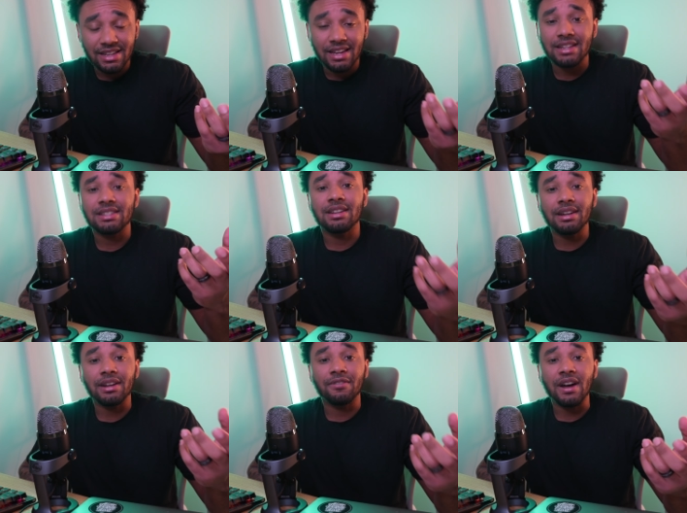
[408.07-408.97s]
It's good
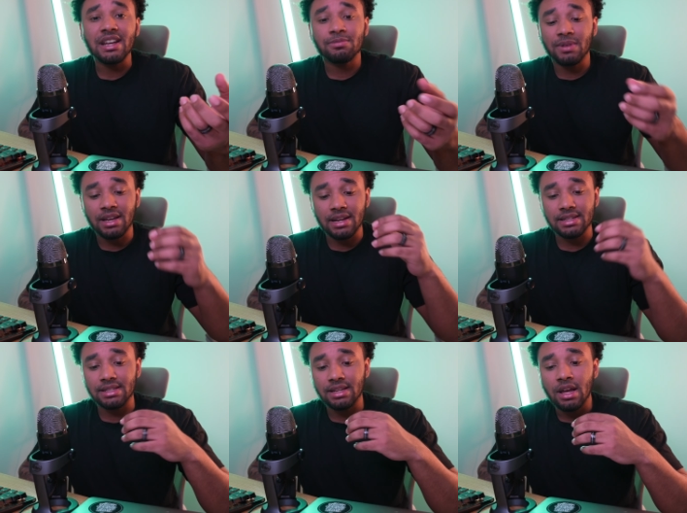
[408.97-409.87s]
advice
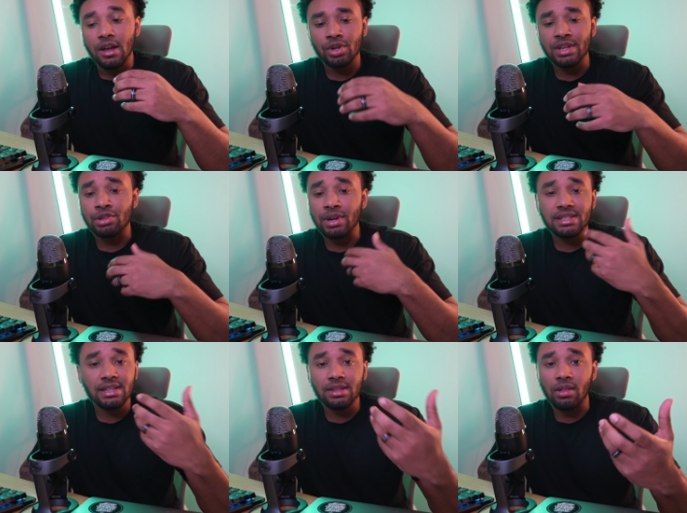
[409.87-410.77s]
because
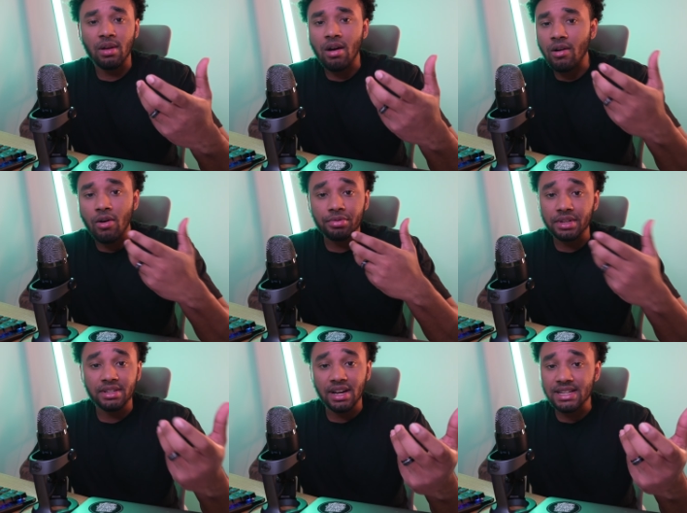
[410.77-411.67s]
transgressing the law only
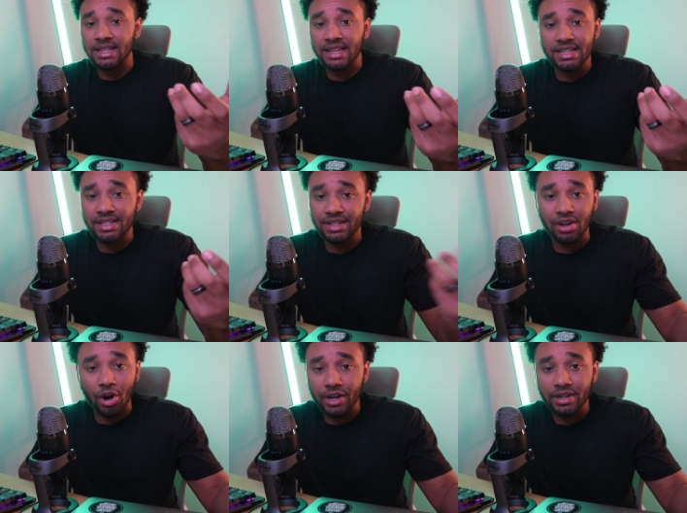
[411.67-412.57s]
does lead to
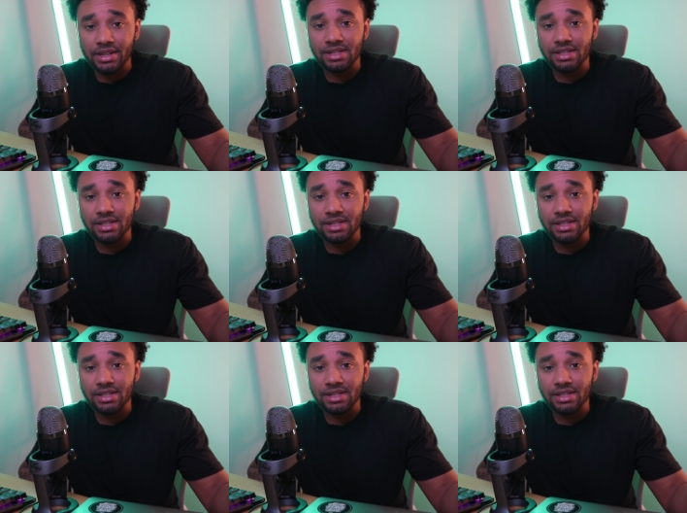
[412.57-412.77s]
darkness.